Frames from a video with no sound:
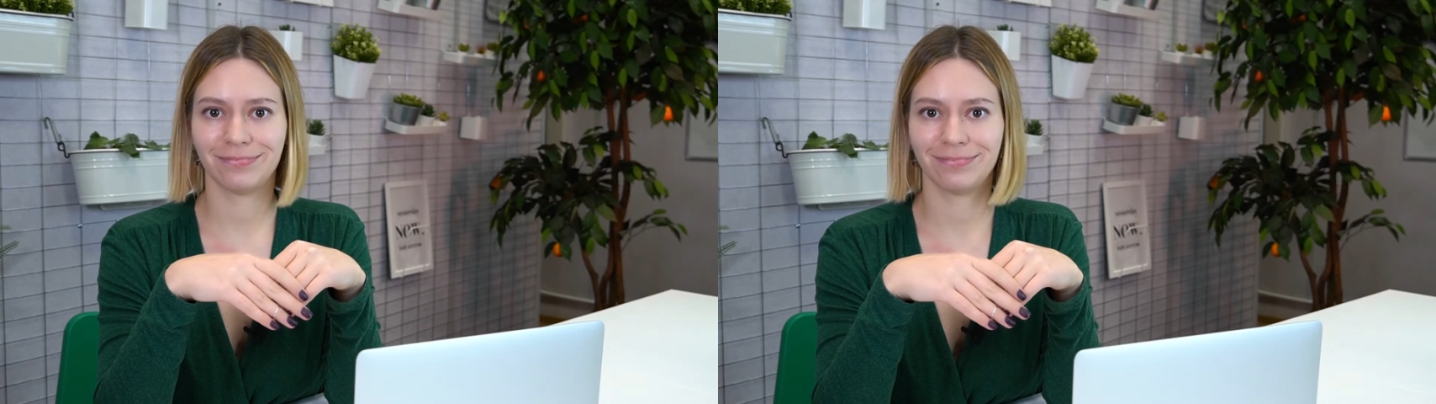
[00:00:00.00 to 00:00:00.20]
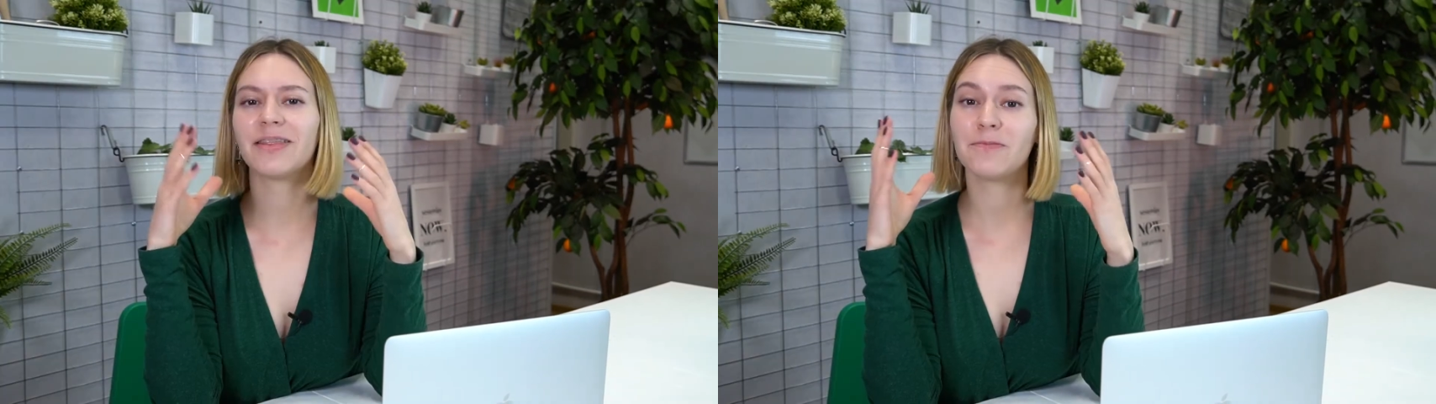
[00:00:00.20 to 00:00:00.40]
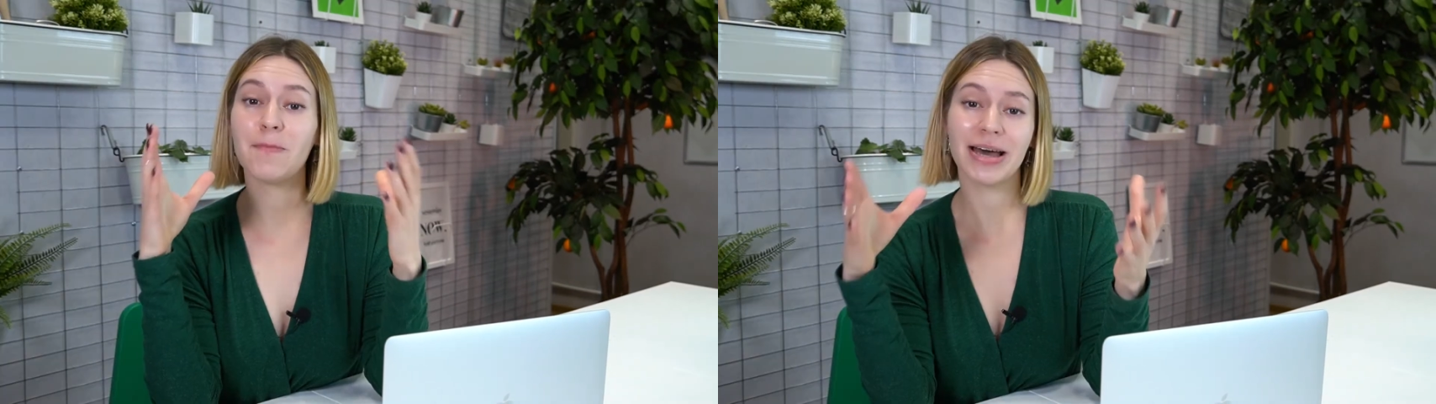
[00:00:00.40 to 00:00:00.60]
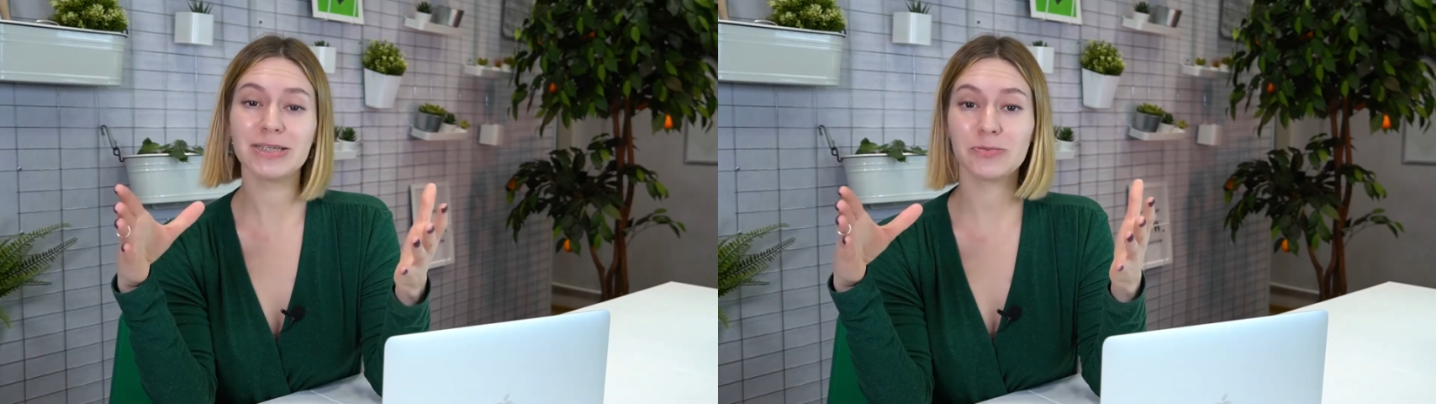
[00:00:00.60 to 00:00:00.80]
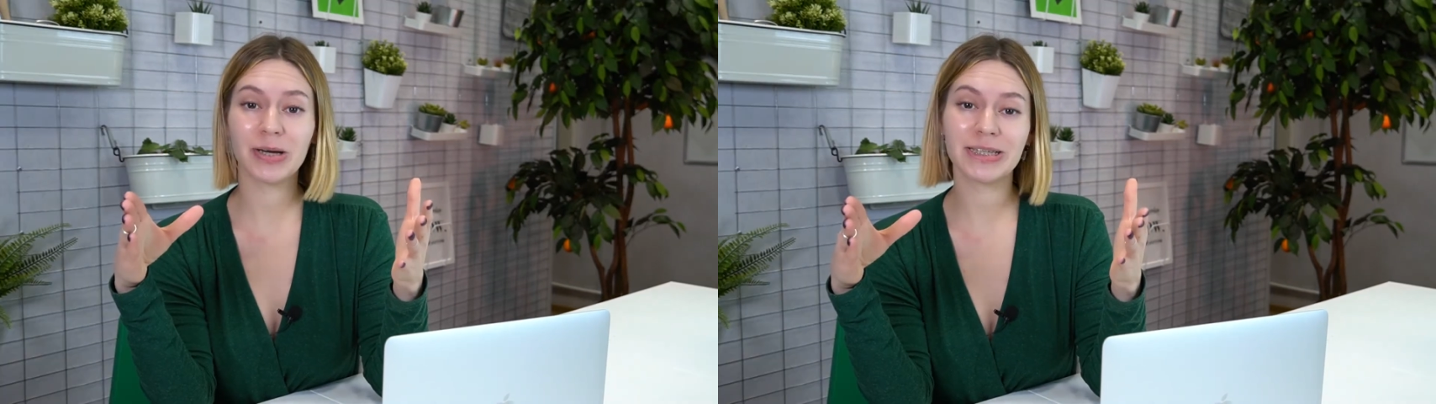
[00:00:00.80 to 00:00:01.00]
The
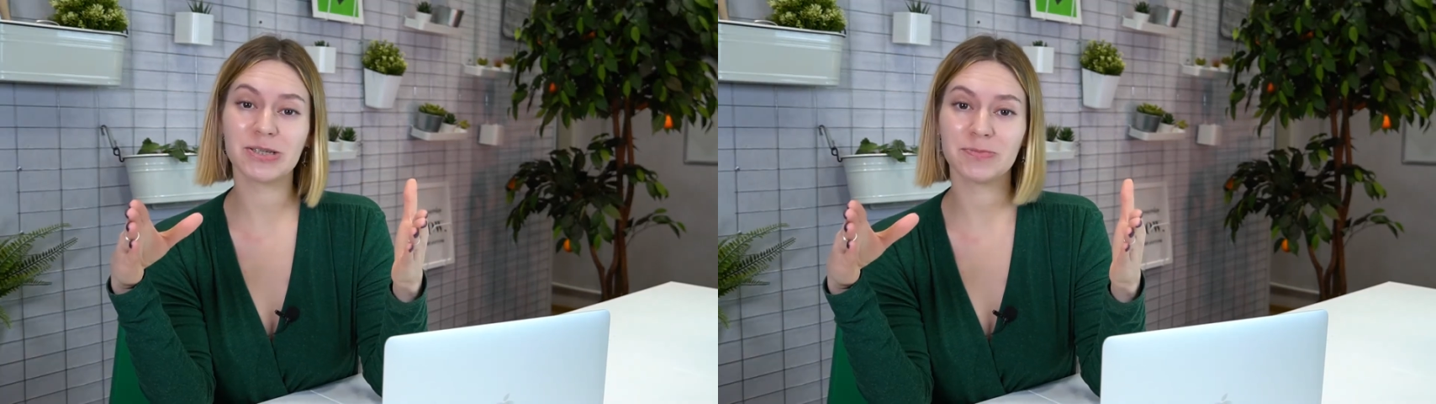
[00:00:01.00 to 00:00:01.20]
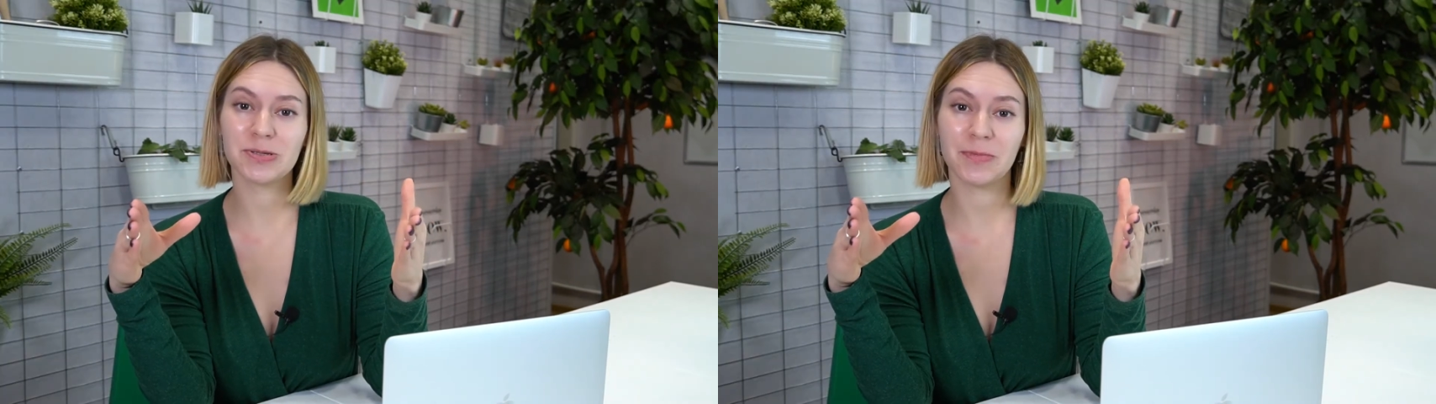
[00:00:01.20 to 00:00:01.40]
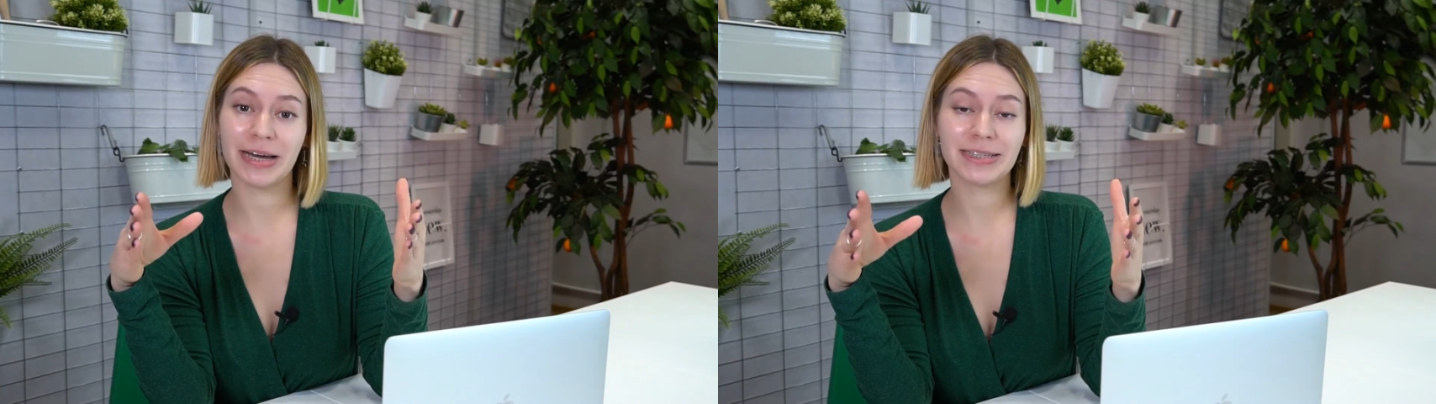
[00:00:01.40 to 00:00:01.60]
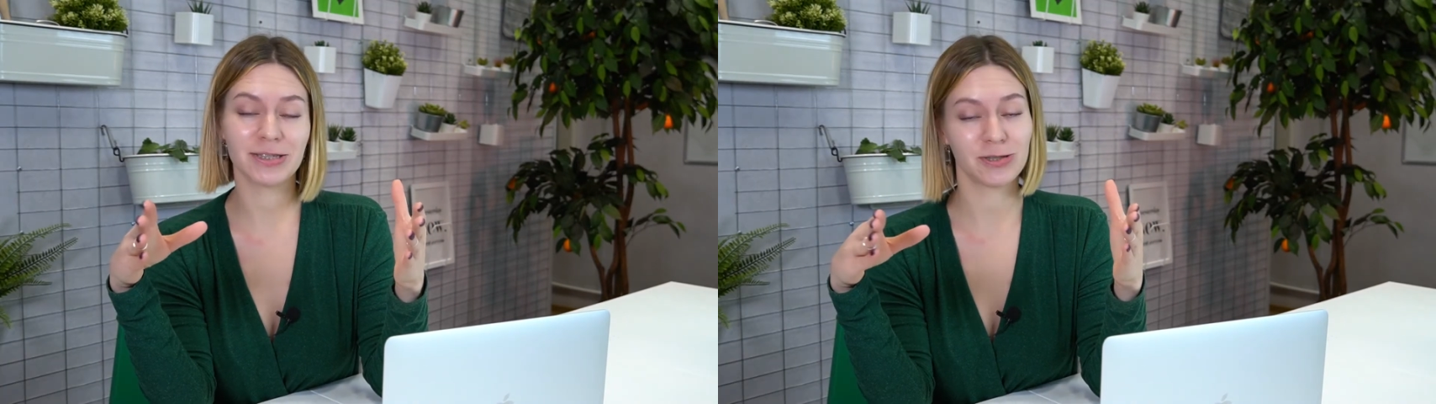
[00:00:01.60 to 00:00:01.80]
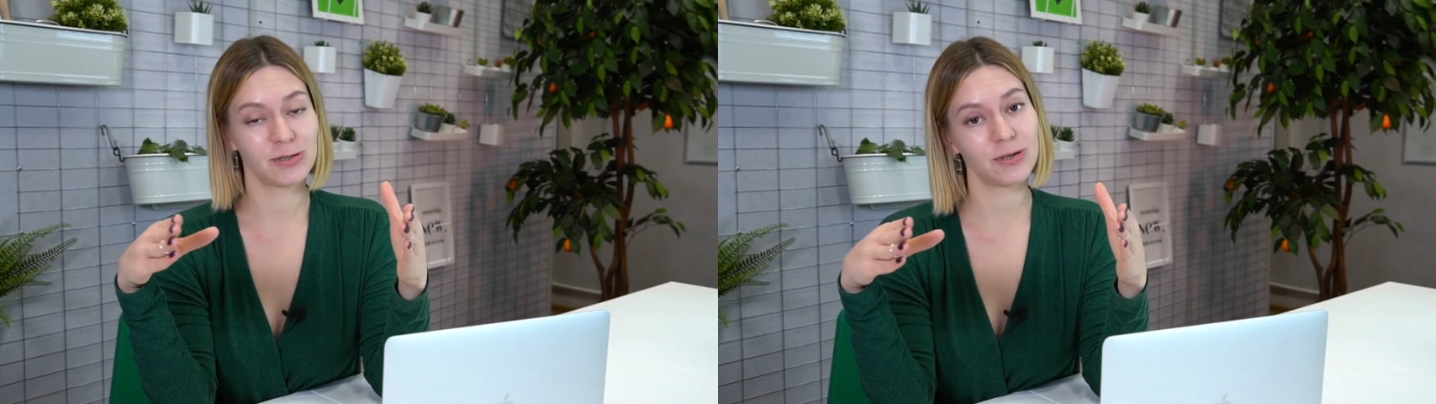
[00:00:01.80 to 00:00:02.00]
best way to optimize it
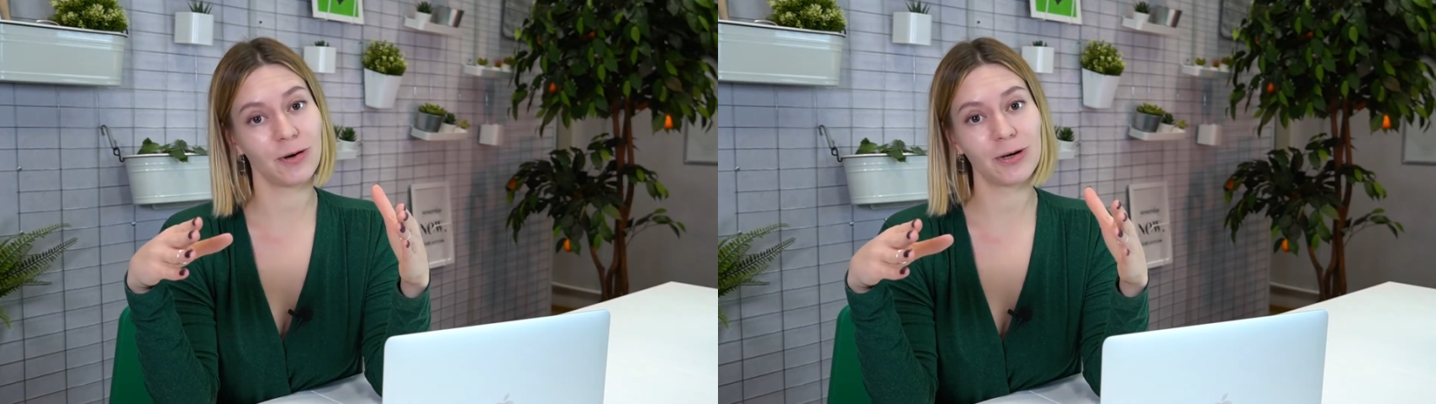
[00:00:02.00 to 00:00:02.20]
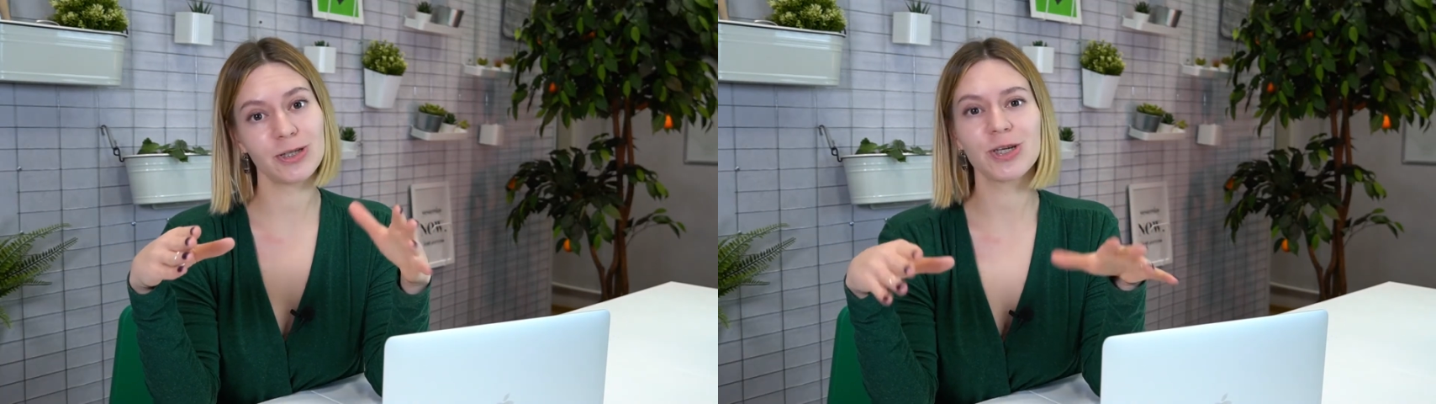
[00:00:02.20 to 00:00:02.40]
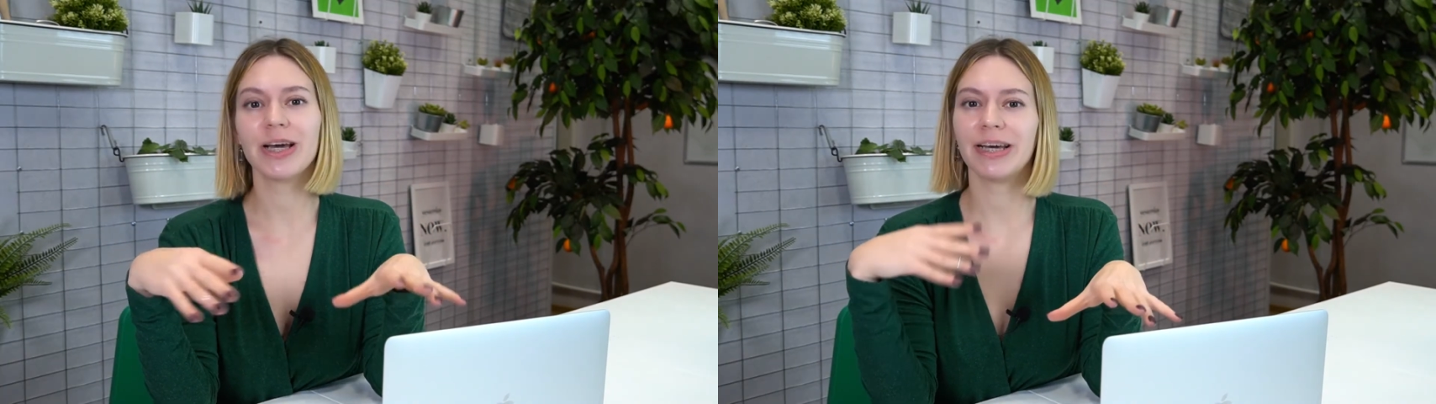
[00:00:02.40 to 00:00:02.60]
to search